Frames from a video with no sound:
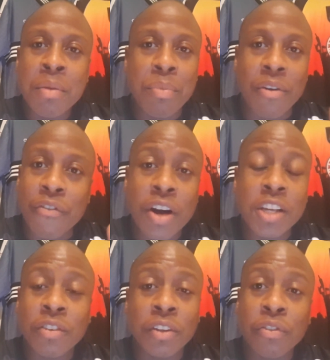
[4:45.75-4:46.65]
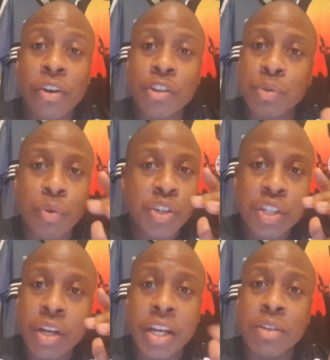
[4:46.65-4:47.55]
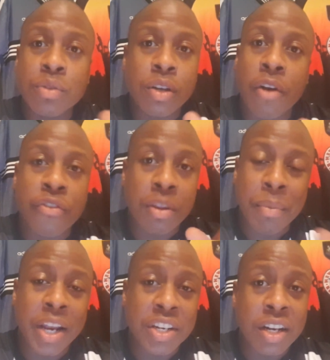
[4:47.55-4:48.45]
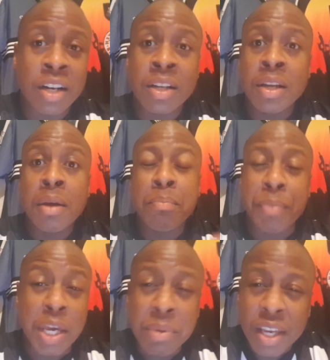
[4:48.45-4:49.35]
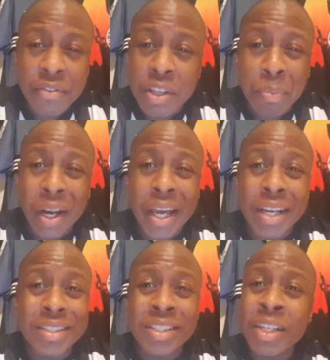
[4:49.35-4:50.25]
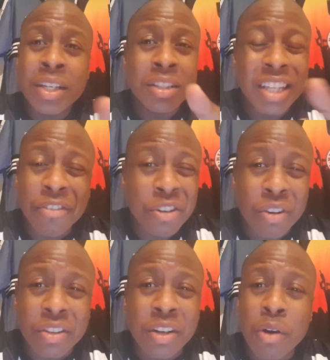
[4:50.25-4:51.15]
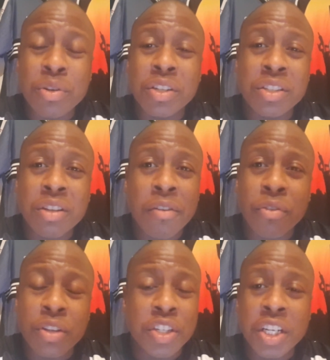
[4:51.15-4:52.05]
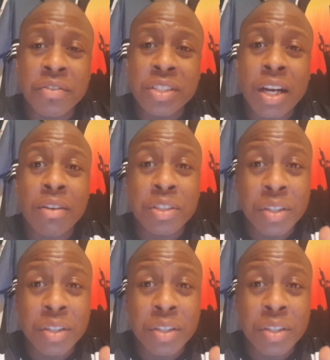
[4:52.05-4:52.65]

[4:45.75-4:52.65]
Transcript: But first things first, we always go for the manager, maybe even the players, definitely not the coaching staff or the chief scout.